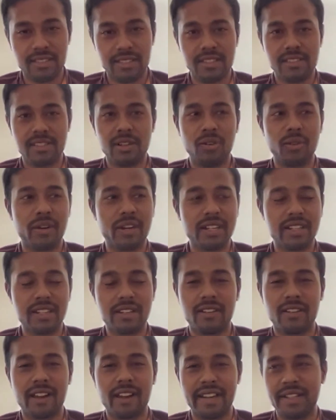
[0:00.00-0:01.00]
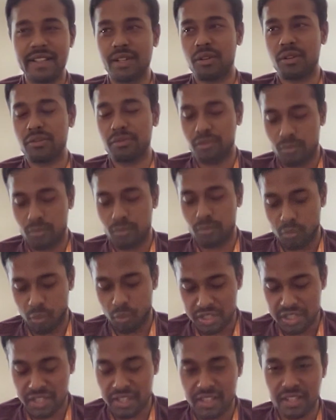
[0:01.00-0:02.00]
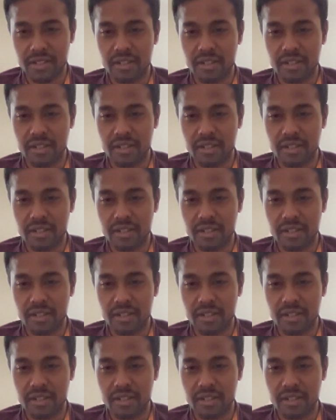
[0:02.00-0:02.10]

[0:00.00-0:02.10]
It's located right off Washington,